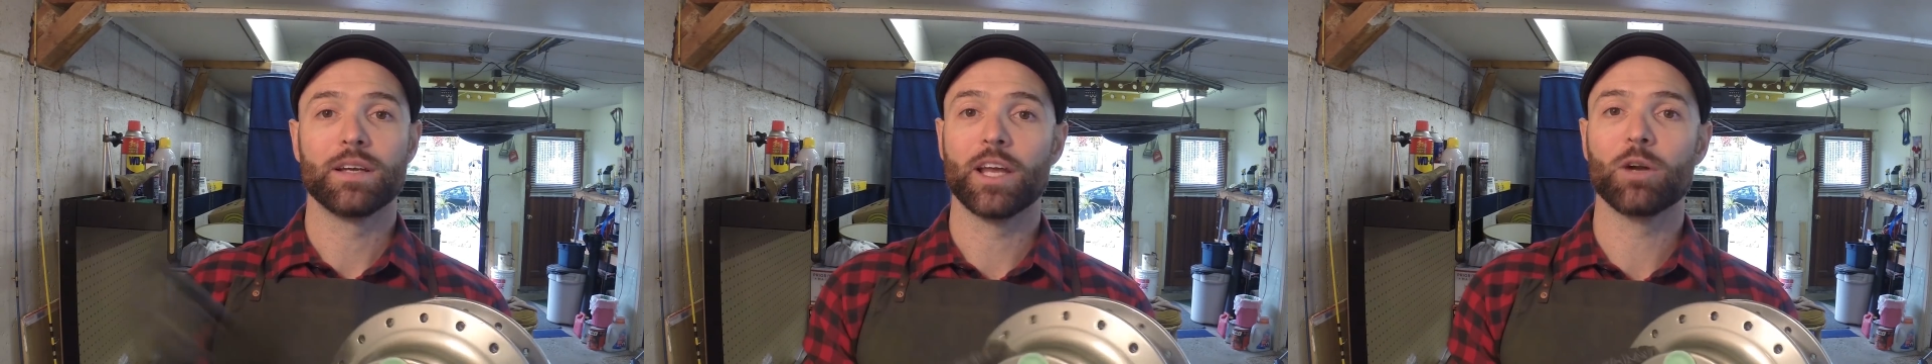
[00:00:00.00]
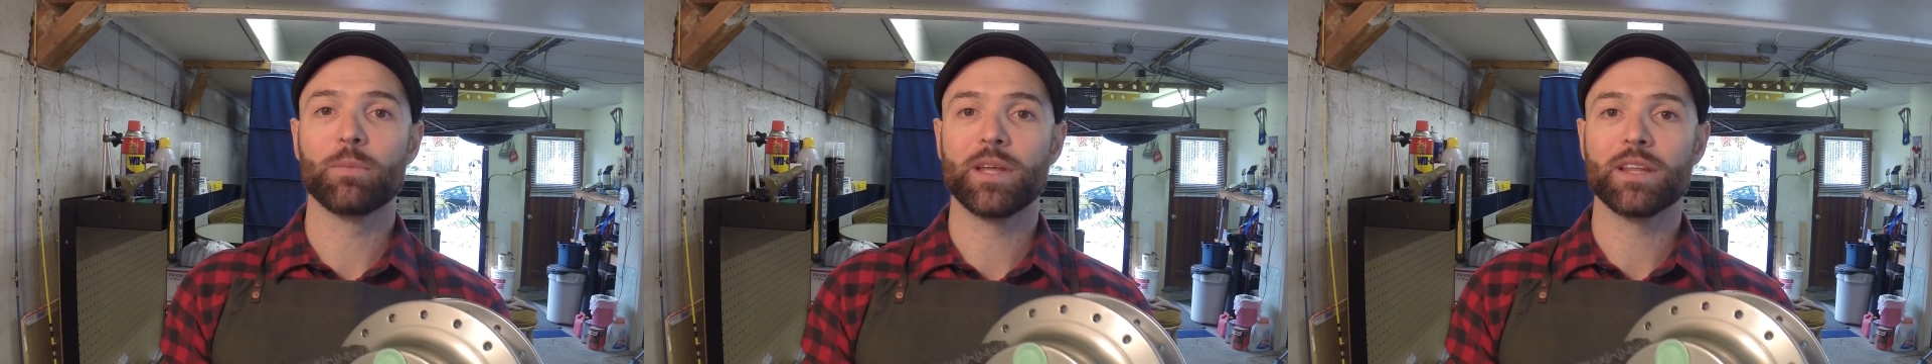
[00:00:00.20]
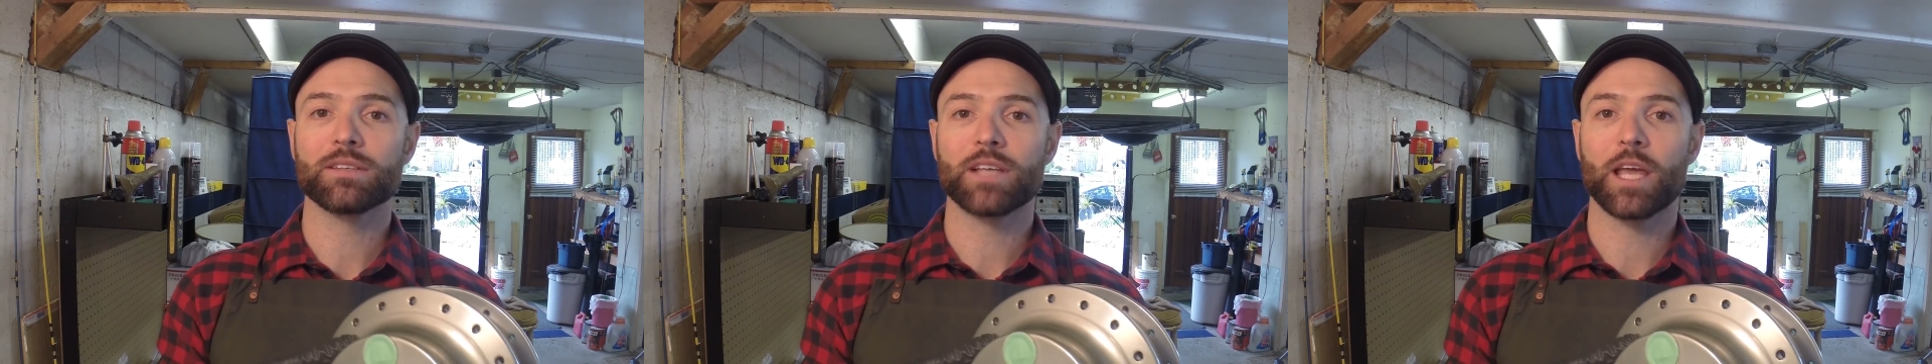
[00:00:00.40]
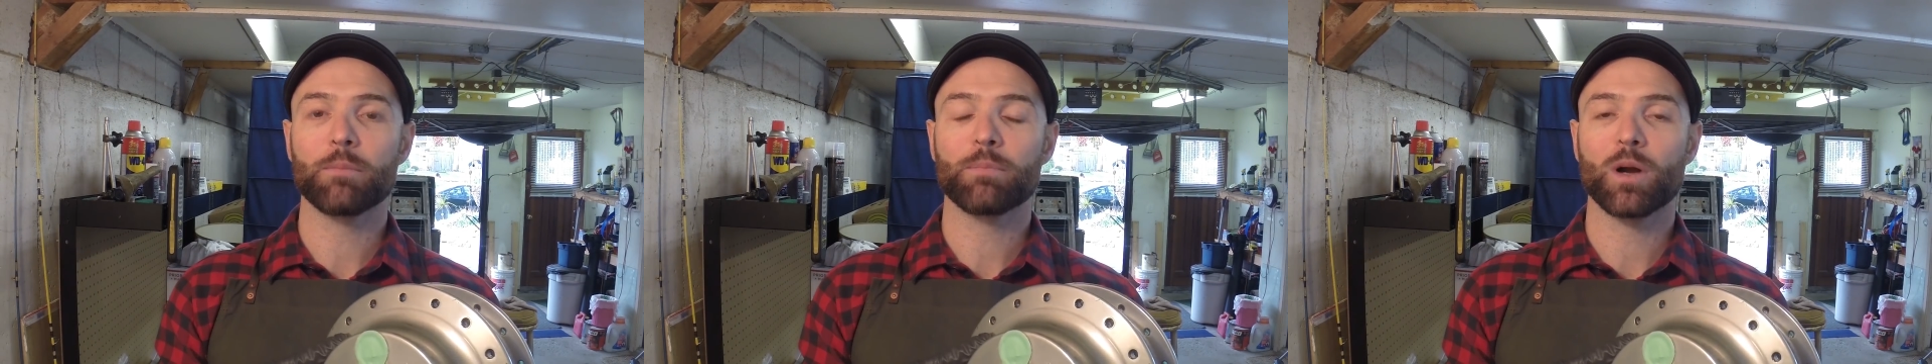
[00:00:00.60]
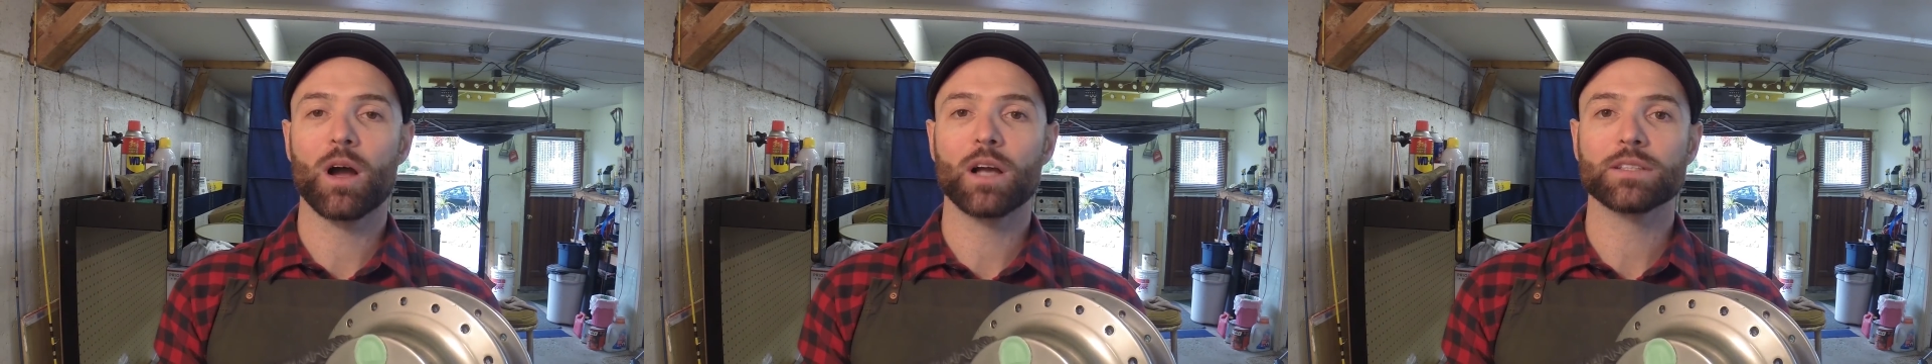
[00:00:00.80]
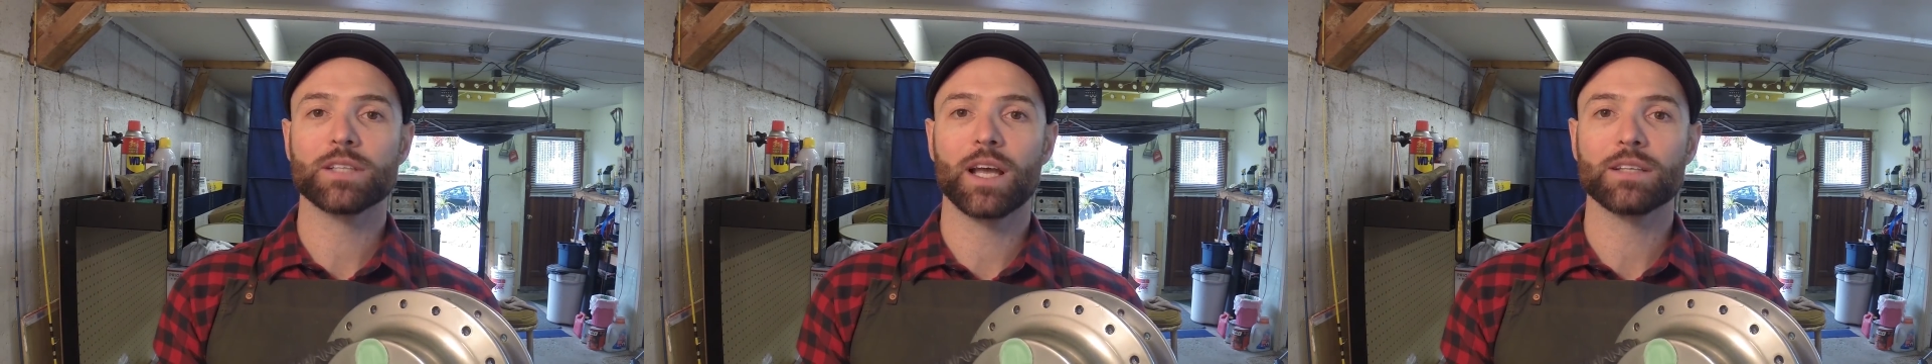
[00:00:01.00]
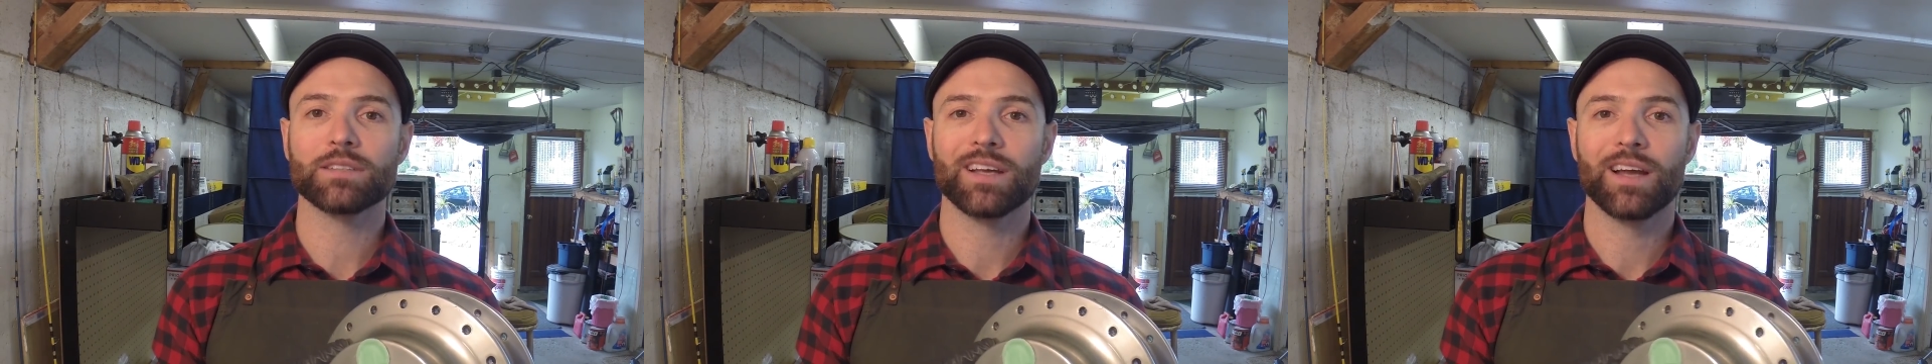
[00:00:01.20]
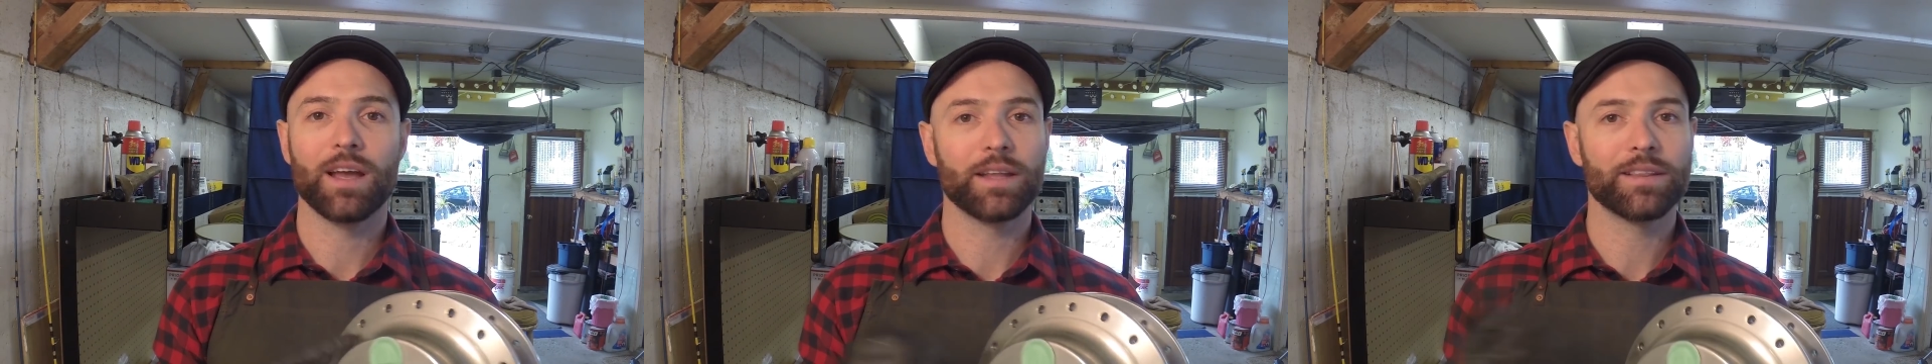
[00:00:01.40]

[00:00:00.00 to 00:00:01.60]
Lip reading: it'll be the same process.